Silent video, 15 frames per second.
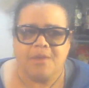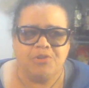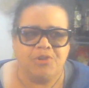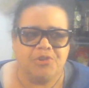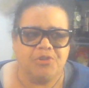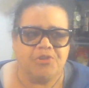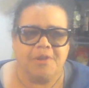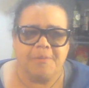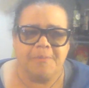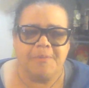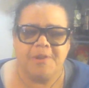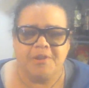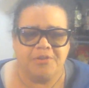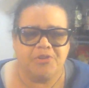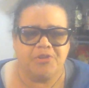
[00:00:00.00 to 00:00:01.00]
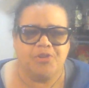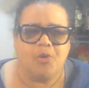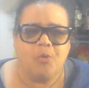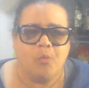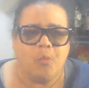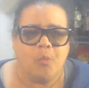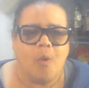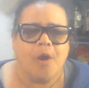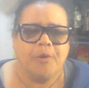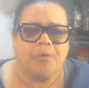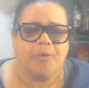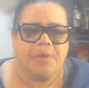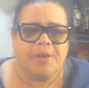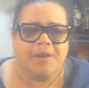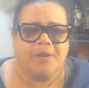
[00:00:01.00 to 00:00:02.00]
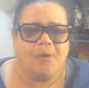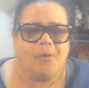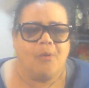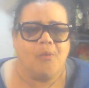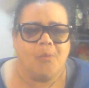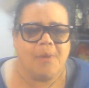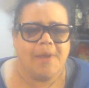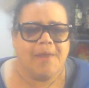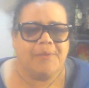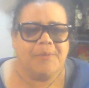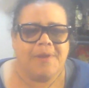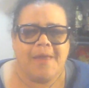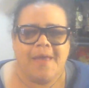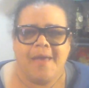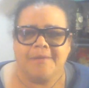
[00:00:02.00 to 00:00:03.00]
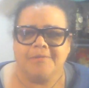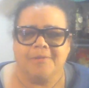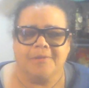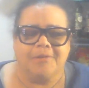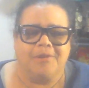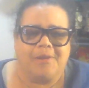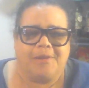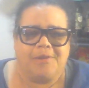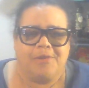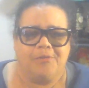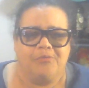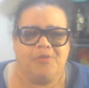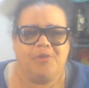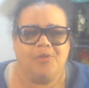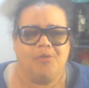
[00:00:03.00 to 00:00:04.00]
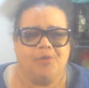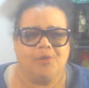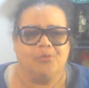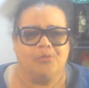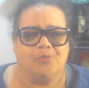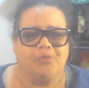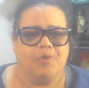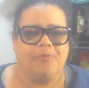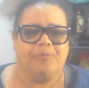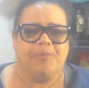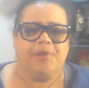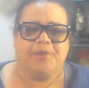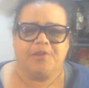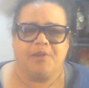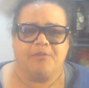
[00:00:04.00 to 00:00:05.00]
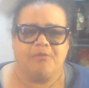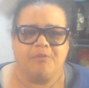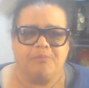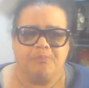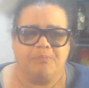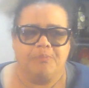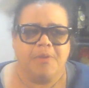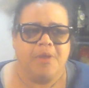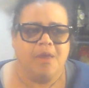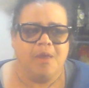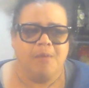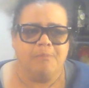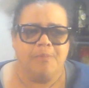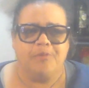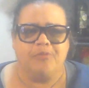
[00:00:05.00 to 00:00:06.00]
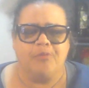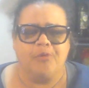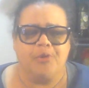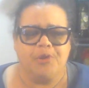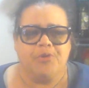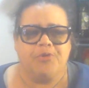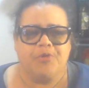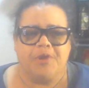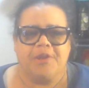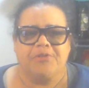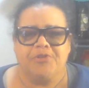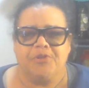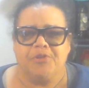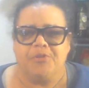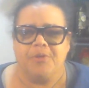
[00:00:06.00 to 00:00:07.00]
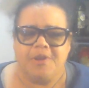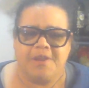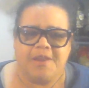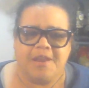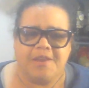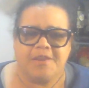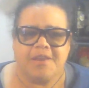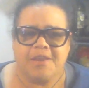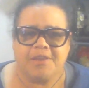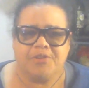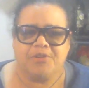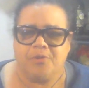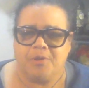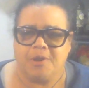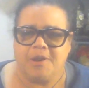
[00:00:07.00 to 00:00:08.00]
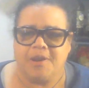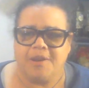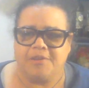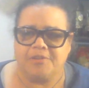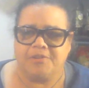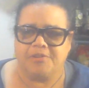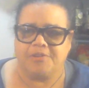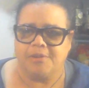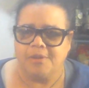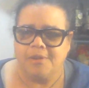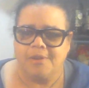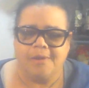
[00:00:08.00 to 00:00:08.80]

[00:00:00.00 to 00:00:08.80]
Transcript: Just, I mean, it's so watery. The whole way it reacts It's like you feel little riplets of it before you get to it, and then you get to it, and it's